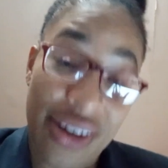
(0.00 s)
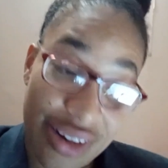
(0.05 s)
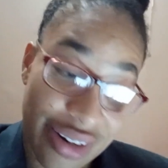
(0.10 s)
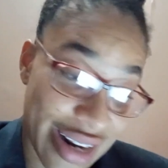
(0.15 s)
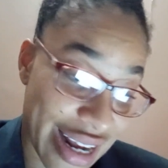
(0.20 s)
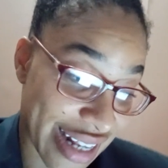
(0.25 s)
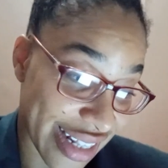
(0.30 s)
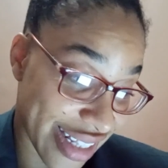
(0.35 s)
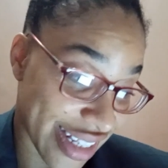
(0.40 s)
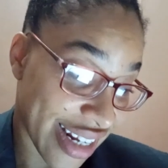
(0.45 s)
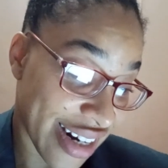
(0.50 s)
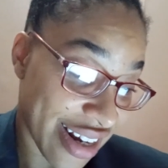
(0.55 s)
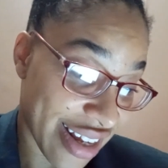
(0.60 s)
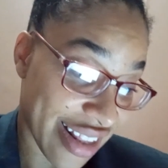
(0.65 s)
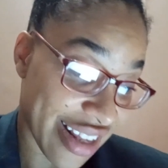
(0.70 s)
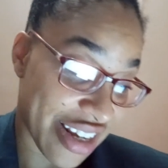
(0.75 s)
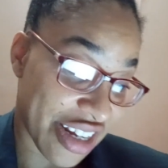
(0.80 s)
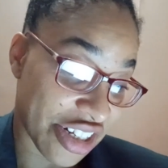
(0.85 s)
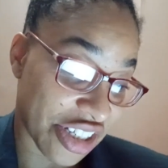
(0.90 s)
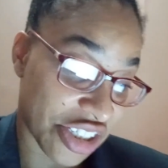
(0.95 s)
That's another
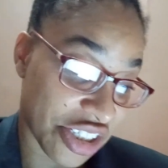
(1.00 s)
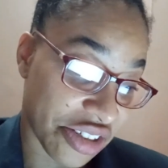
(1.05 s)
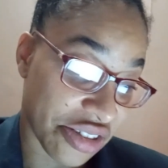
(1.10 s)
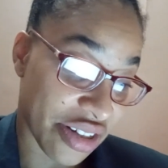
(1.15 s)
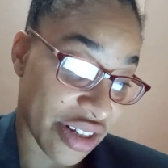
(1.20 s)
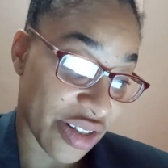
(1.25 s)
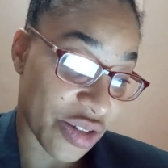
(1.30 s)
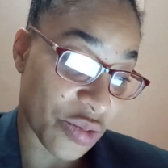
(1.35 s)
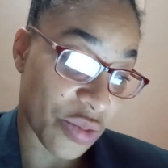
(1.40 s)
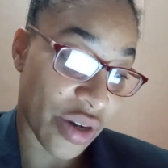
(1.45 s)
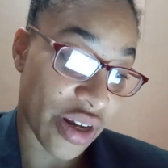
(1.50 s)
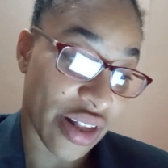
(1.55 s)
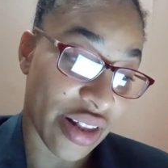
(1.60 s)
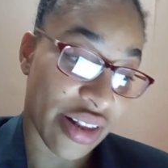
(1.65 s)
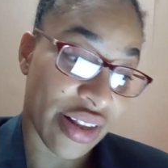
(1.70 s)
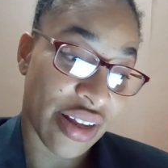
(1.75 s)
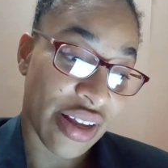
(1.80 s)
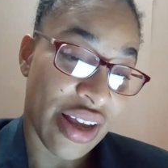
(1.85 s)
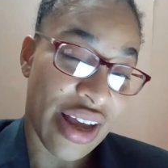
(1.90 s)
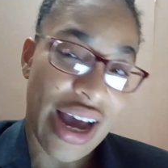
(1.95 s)
issue as well.
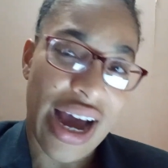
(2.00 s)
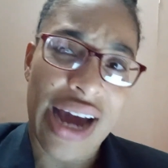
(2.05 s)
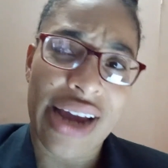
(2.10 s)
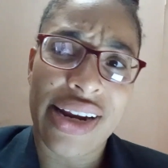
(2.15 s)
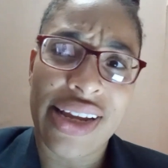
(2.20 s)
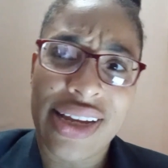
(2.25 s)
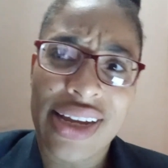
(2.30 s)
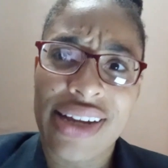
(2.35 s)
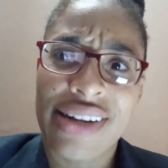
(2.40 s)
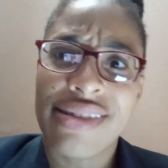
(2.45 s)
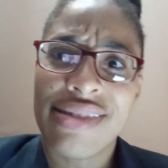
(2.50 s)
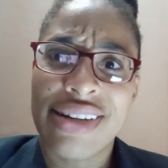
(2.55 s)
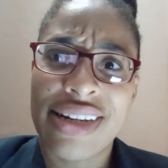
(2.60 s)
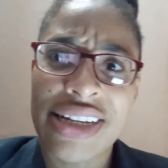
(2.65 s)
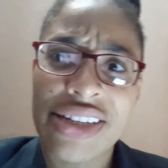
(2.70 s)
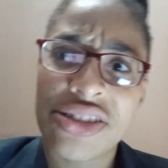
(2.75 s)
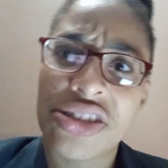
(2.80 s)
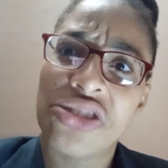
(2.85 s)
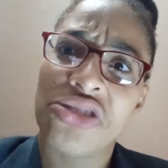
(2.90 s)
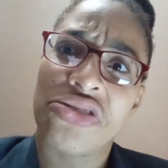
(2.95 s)
And it can
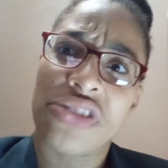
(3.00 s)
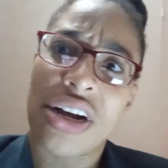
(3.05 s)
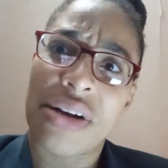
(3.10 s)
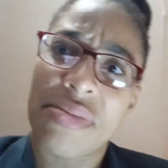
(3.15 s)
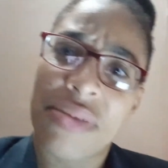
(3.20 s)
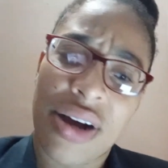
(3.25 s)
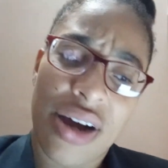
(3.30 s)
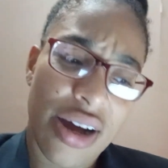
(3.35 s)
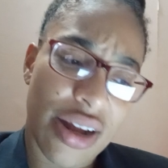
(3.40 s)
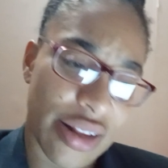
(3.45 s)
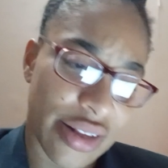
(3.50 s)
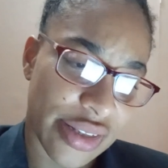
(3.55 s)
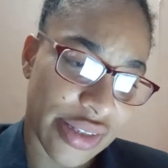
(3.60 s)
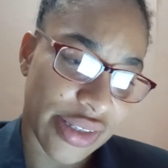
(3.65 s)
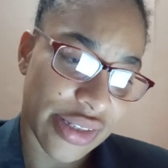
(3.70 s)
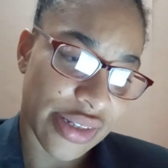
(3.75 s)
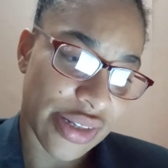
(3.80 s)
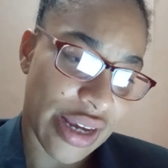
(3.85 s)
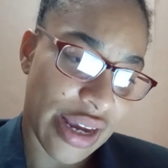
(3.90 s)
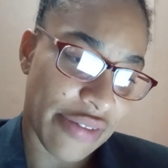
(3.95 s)
lead to drop calls.
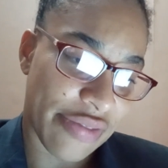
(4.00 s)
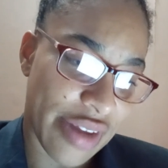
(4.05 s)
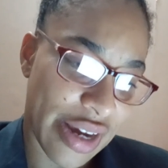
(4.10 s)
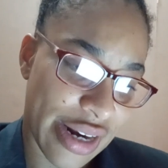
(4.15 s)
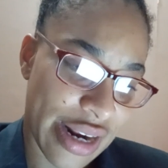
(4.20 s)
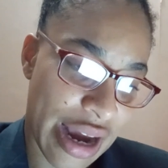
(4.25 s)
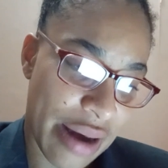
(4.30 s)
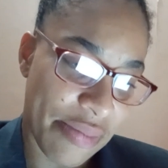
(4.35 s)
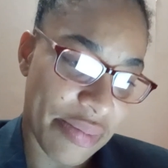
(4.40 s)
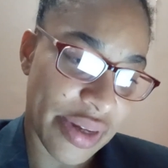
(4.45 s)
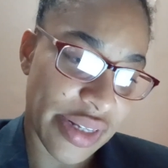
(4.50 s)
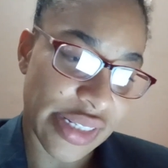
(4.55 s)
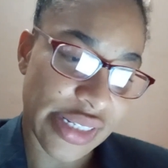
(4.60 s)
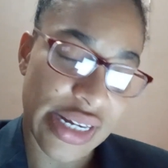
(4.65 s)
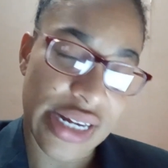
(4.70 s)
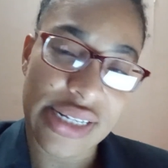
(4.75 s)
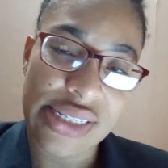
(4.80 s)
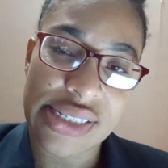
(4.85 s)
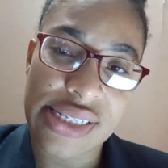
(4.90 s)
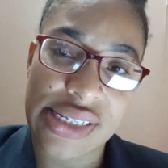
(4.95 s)
If that happens
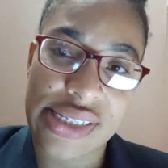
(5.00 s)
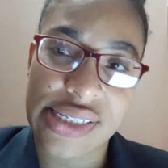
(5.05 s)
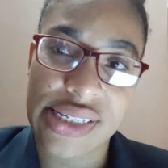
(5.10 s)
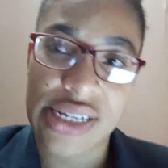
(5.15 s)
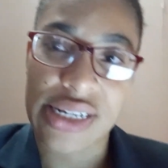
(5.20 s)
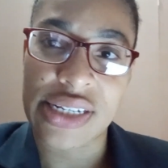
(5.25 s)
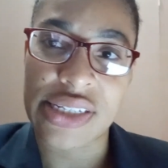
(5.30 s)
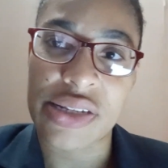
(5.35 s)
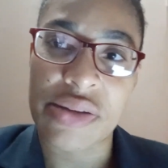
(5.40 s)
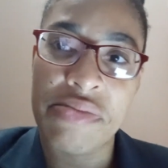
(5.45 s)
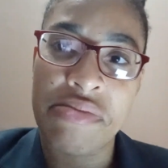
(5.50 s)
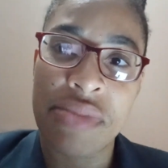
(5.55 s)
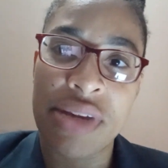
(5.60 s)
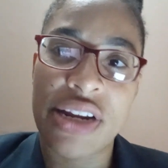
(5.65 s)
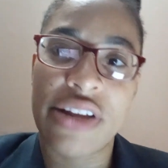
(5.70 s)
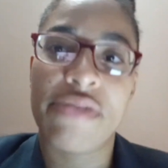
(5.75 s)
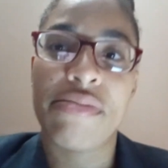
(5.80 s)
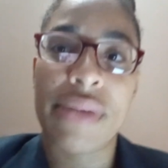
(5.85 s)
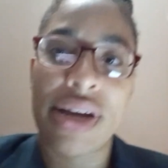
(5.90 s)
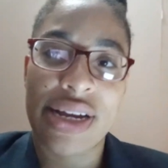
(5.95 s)
consistently, to
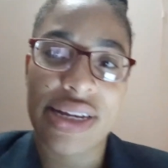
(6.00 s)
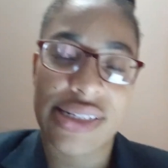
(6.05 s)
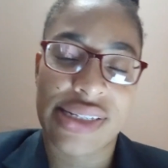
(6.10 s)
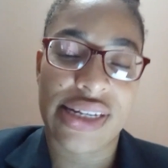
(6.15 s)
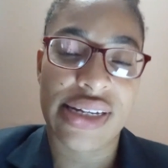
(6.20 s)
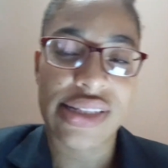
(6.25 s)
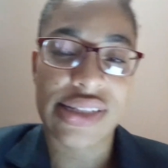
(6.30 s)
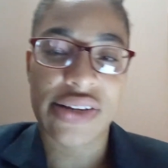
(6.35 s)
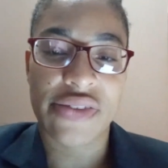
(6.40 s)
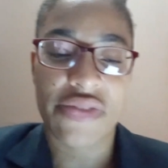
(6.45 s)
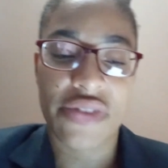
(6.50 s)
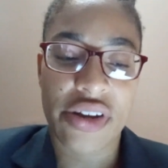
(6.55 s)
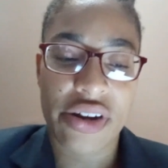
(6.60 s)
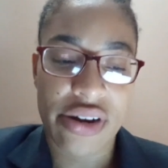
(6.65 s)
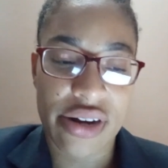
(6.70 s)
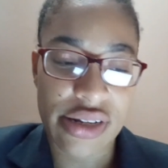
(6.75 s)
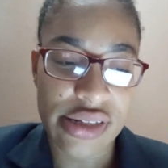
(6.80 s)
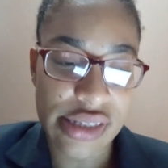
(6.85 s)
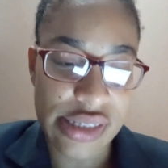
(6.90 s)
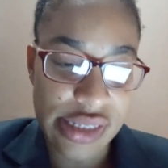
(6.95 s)
minimize the
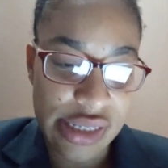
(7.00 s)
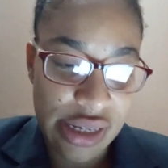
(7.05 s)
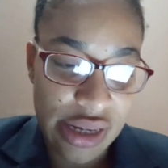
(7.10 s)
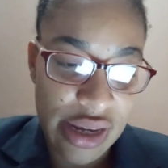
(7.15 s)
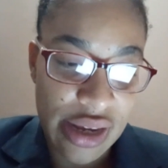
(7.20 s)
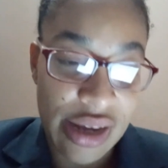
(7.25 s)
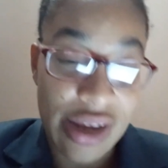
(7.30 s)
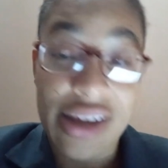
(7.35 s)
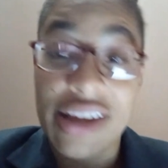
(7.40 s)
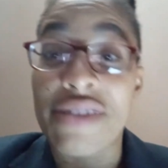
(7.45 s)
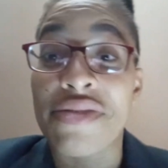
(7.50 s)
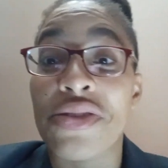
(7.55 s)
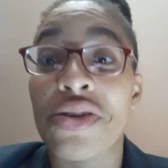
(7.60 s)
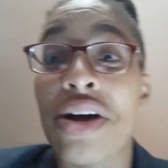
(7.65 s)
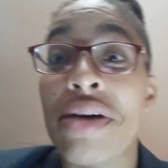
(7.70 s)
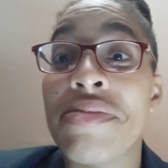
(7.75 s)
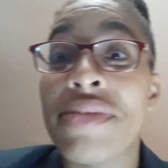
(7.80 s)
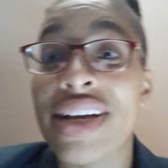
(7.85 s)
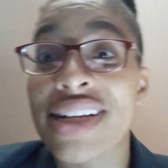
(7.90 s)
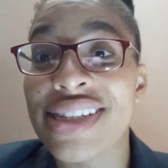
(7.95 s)
interference, even though
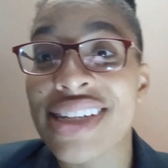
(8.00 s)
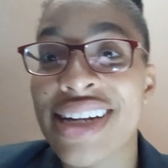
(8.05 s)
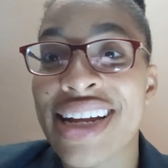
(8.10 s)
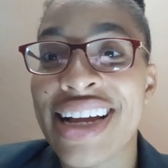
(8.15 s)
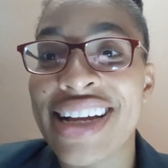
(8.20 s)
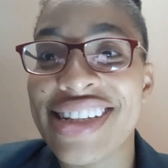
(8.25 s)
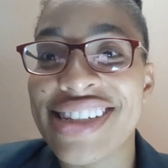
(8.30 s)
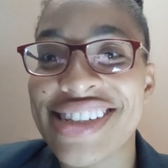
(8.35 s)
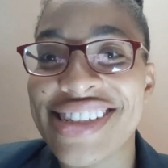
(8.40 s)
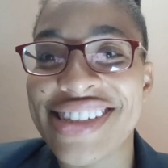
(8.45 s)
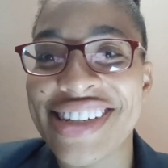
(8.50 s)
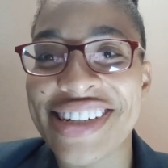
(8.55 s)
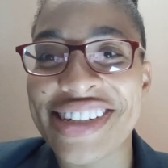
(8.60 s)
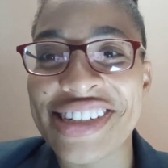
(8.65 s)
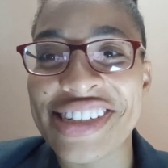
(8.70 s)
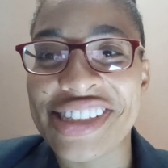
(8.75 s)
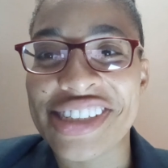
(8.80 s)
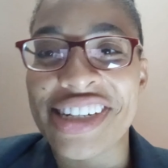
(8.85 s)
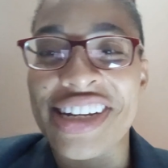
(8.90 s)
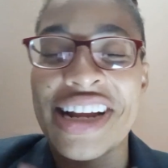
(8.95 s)
I'm not an IT
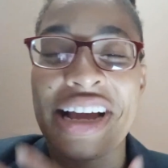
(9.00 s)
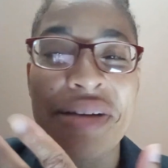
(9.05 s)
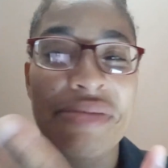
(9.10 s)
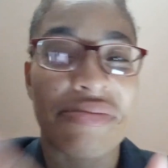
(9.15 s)
technician,